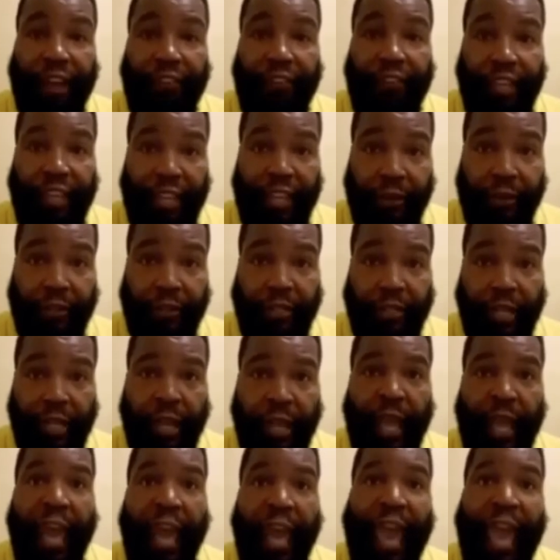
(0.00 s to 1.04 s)
5 years
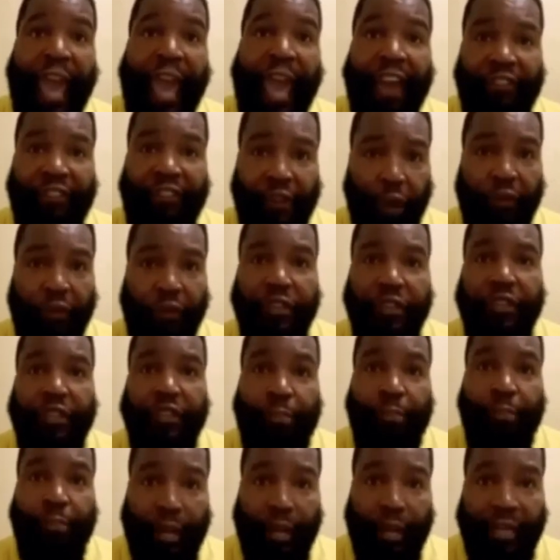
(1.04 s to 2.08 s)
have nervous
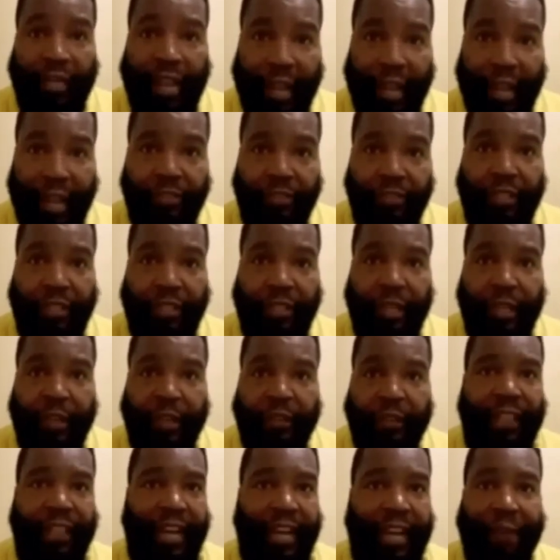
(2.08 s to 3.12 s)
breakdowns
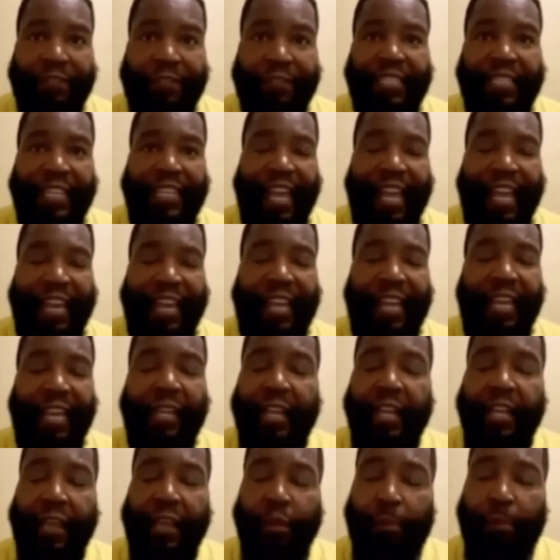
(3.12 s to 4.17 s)
than I've seen at
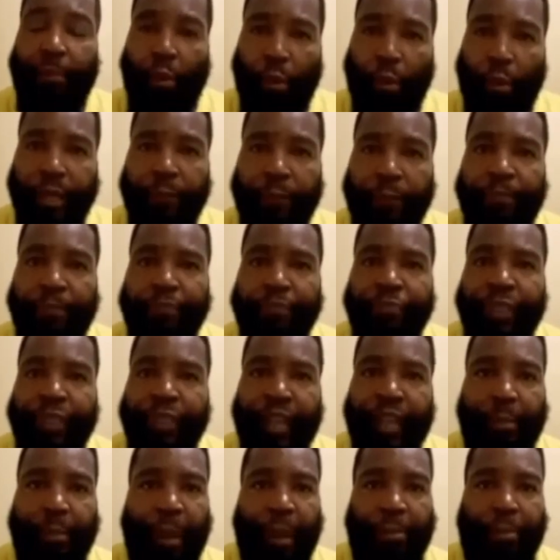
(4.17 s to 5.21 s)
any other point
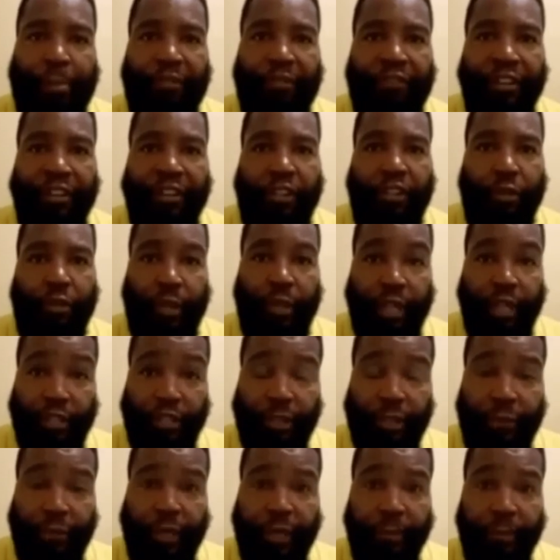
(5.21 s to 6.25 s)
in my professional
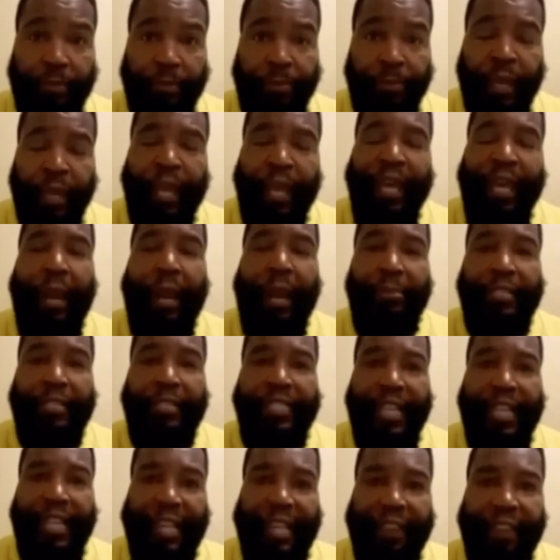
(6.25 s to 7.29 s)
history. And I'm
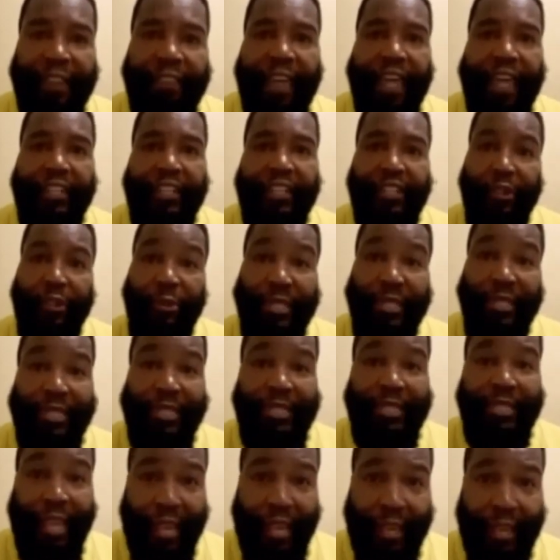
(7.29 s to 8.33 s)
saying that to
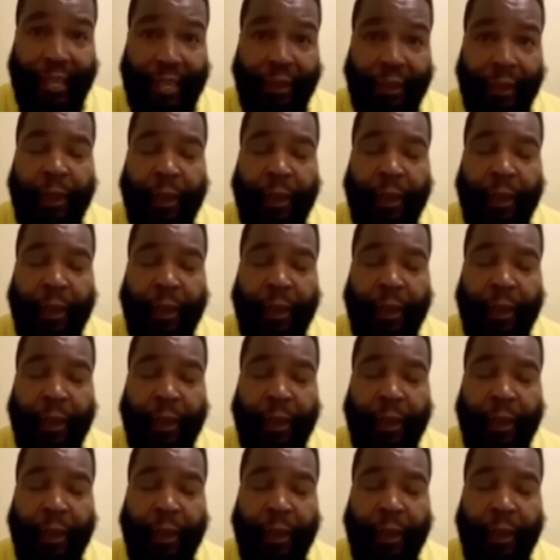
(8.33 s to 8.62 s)
say